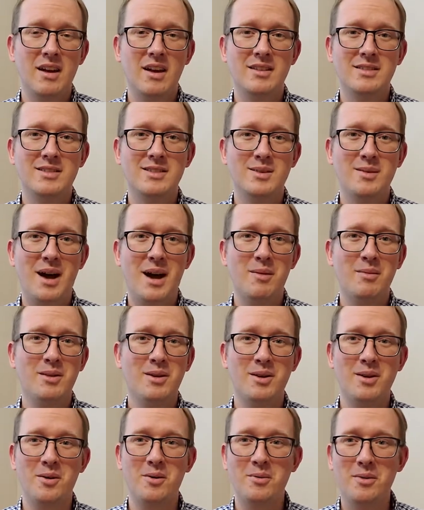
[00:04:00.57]
And so I would
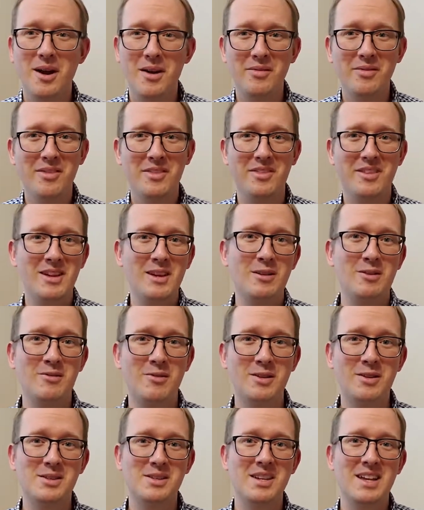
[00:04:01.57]
go around the
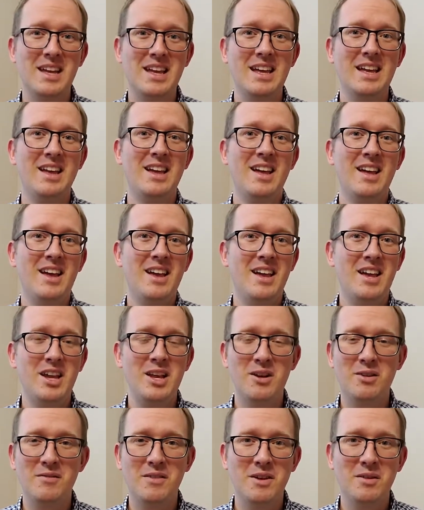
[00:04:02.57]
university
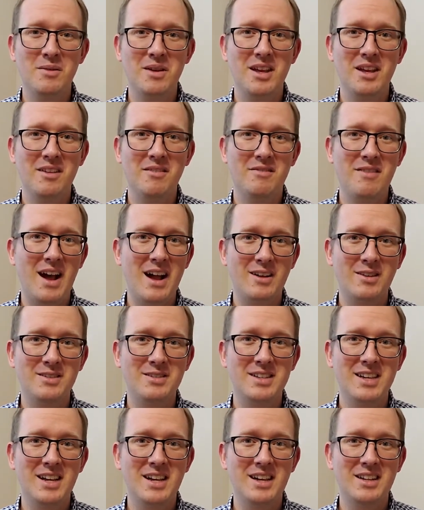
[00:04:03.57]
interviewing
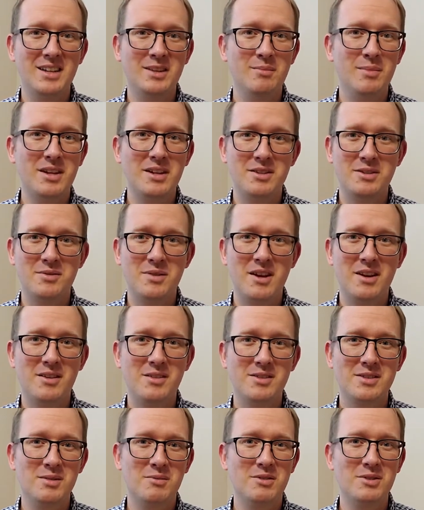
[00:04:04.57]
faculty and
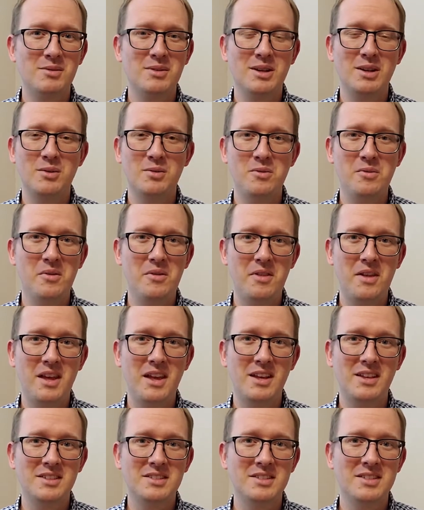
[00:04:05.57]
administrators that were doing cool
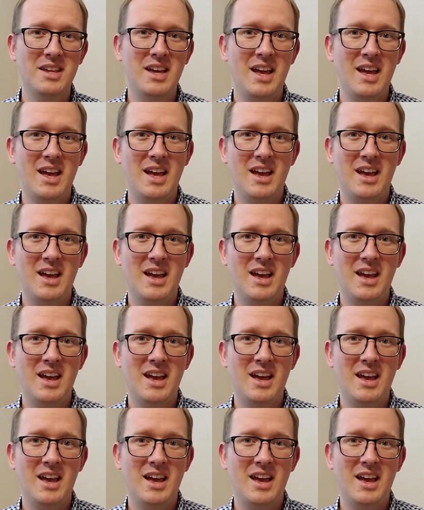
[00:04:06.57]
things.